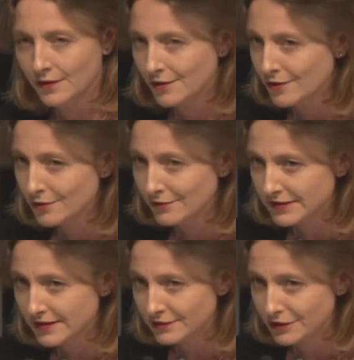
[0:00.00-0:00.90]
Who is
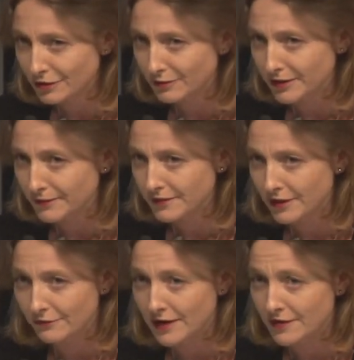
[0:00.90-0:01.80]
this gentleman
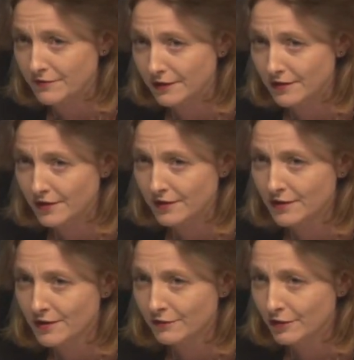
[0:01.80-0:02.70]
arriving
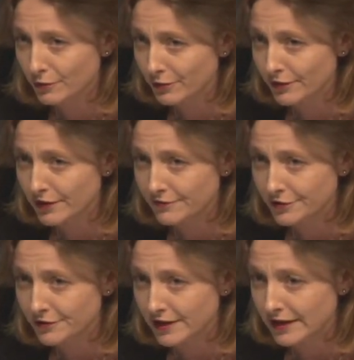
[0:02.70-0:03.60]
and reporting for
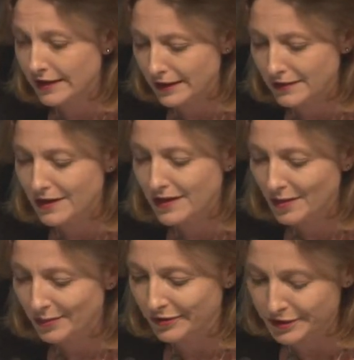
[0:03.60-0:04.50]
duty in
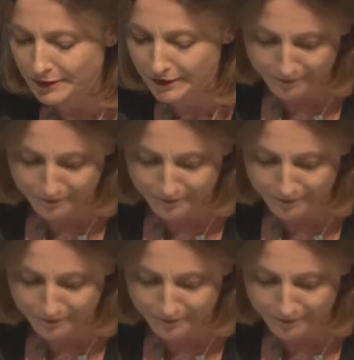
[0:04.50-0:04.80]
Brisbane?